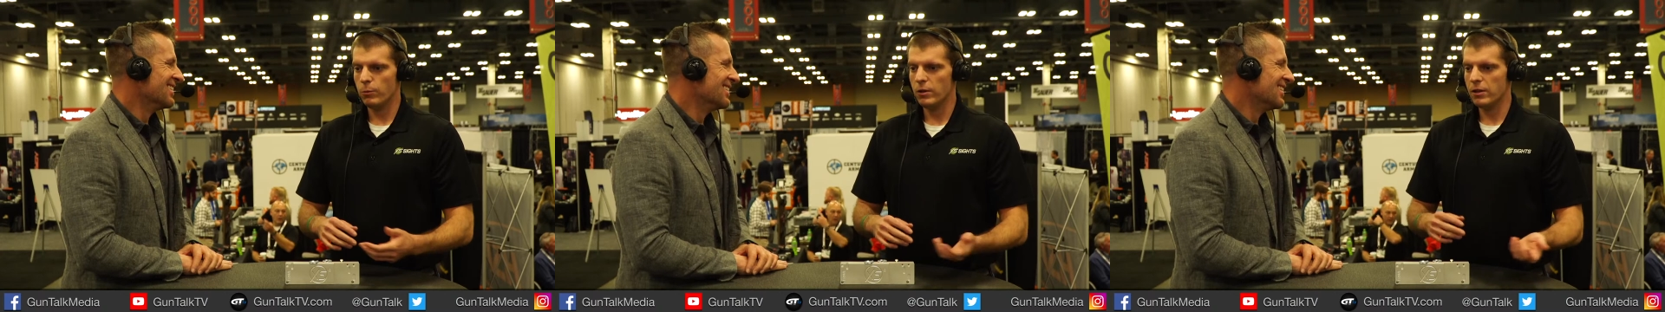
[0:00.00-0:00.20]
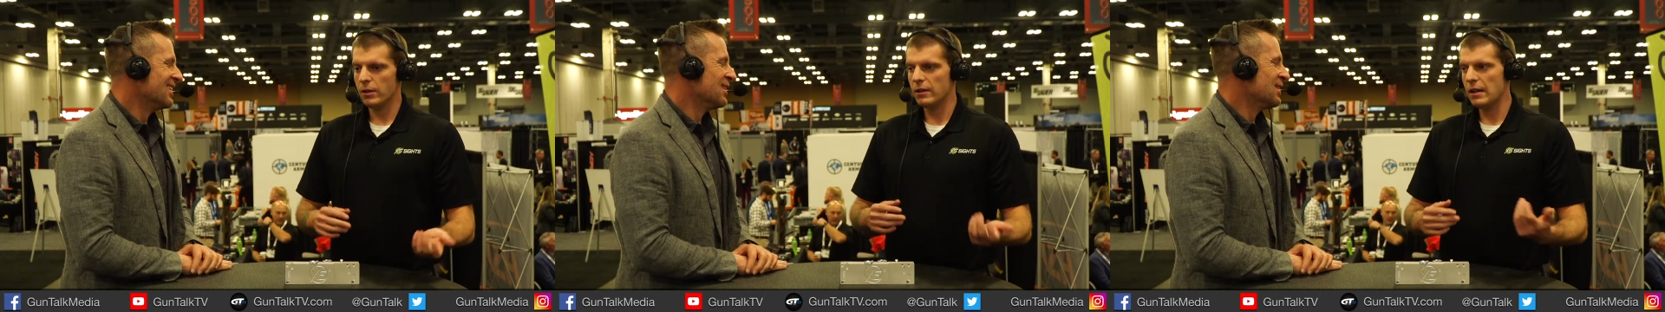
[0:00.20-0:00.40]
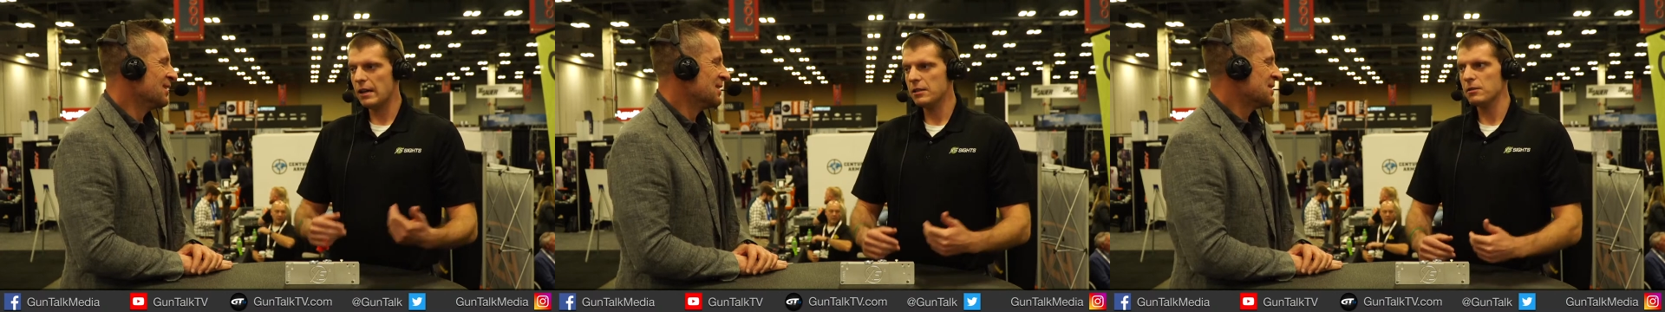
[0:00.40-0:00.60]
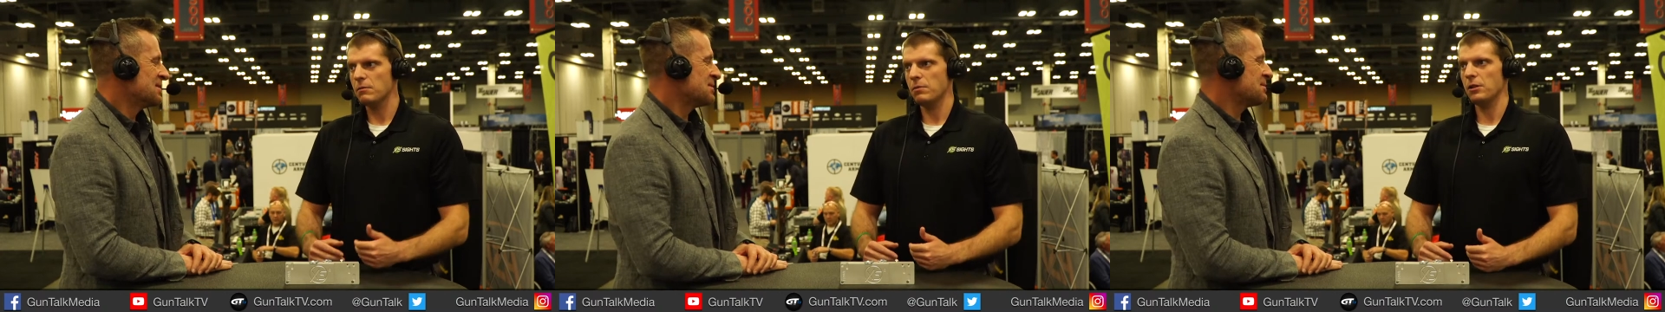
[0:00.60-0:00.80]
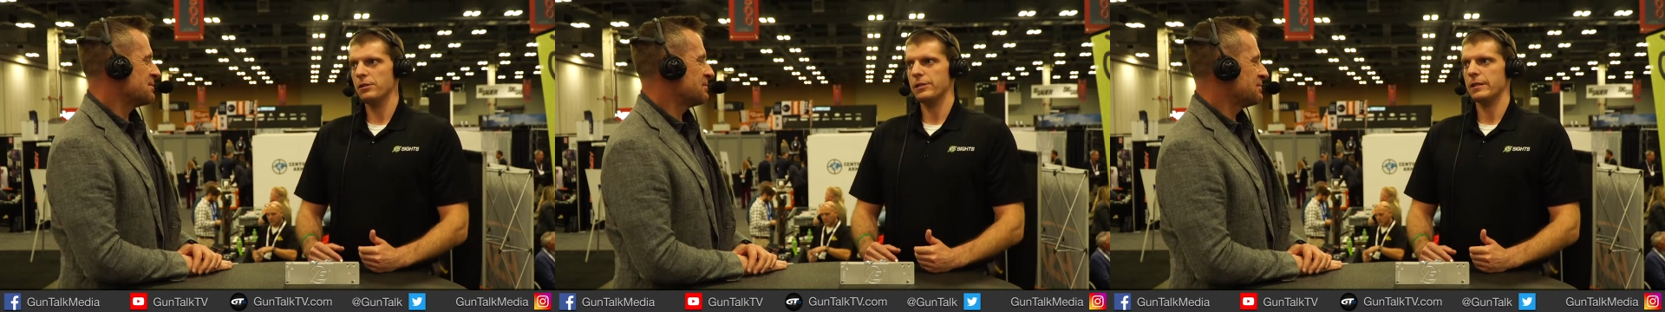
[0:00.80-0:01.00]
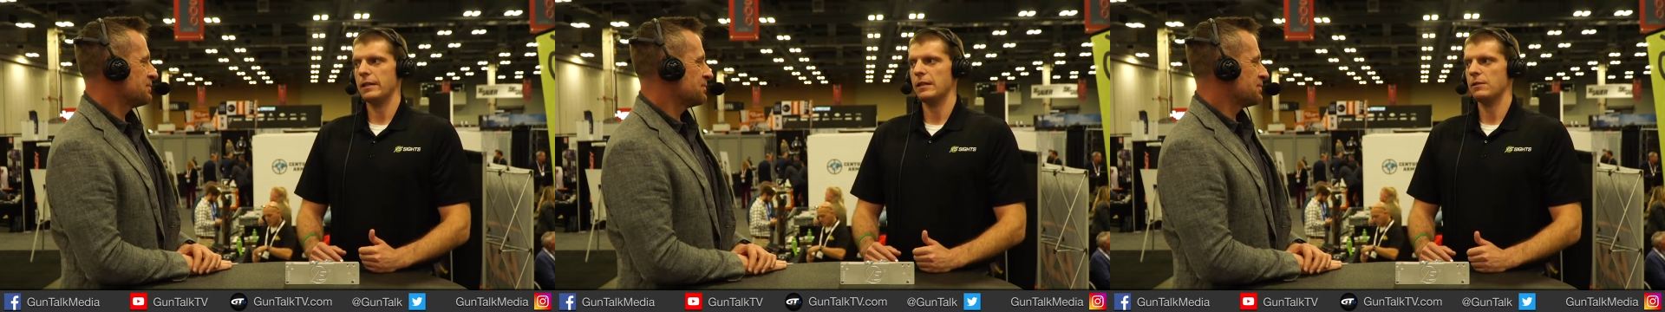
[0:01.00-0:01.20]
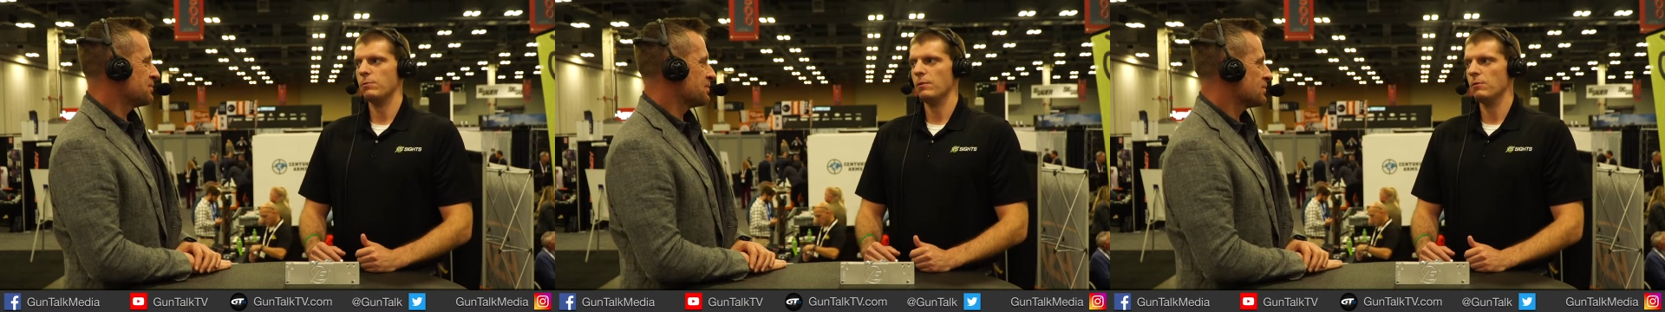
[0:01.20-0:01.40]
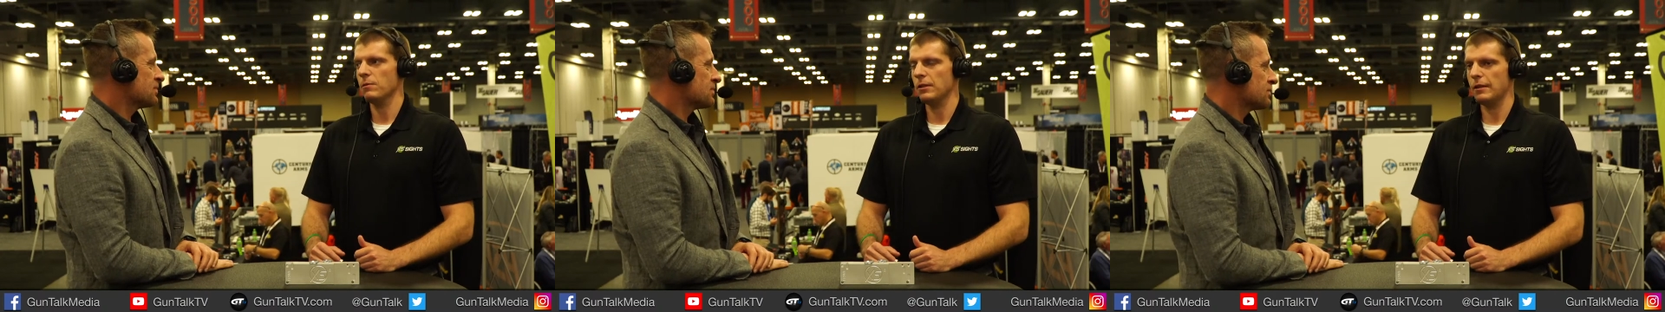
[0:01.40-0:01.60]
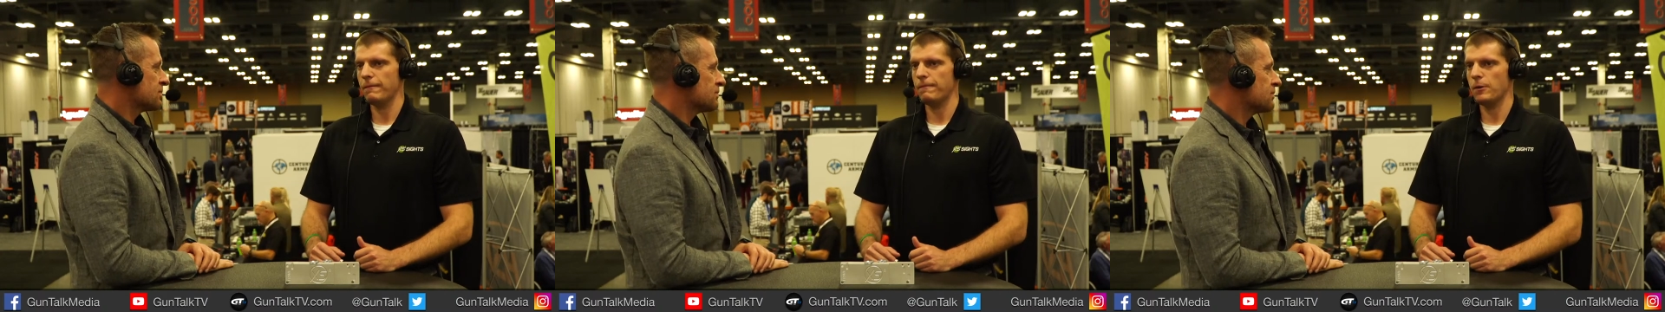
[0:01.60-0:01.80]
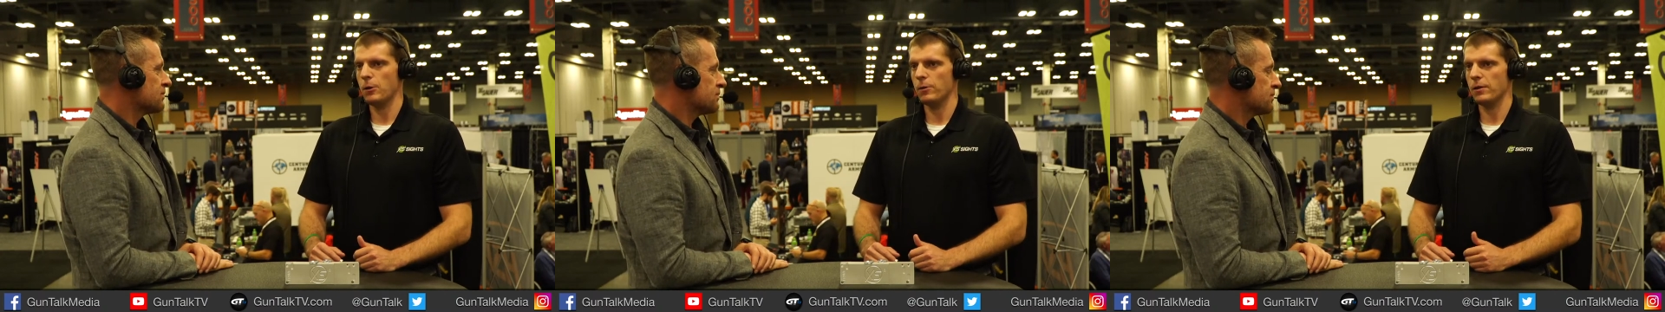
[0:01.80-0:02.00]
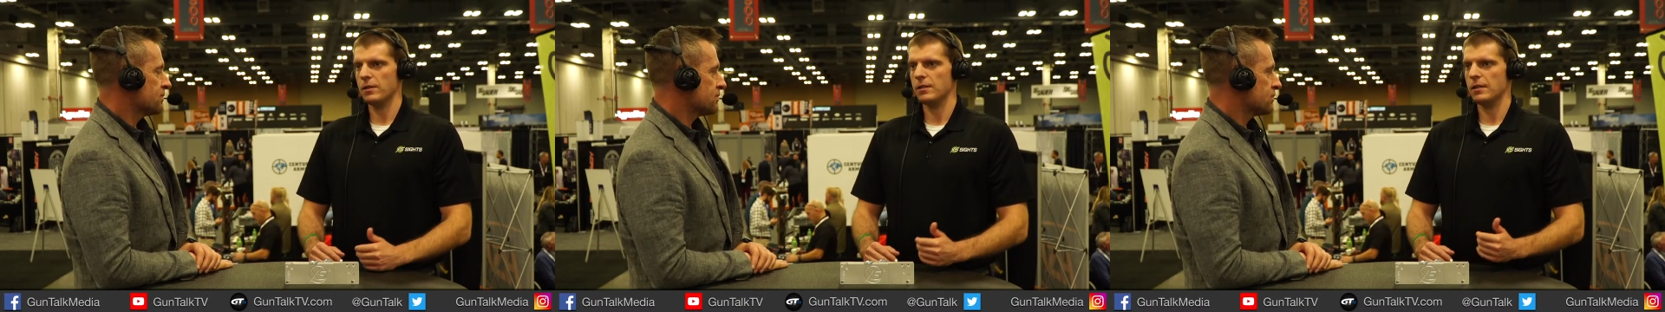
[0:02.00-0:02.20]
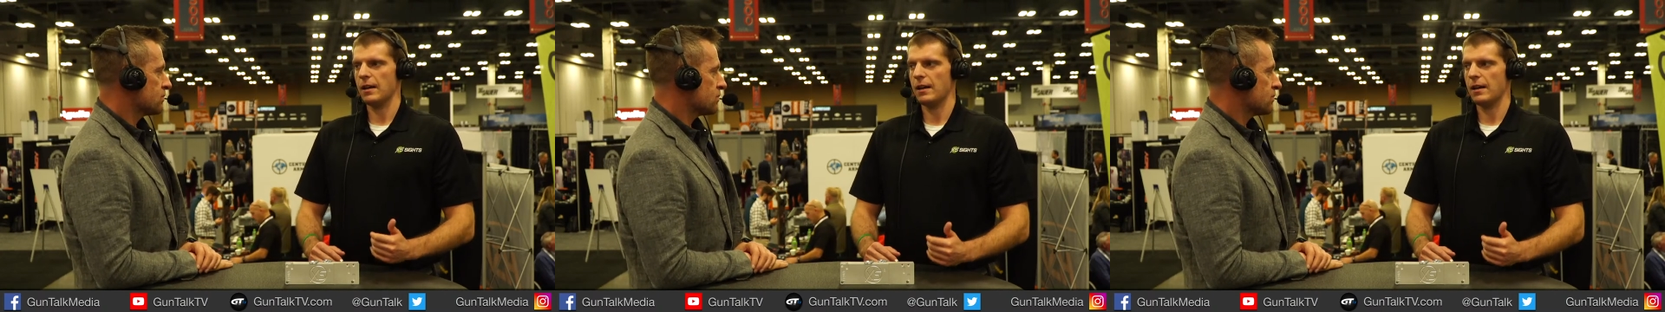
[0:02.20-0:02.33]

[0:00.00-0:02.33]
Speaker 1: with our notch and post sights, we really focus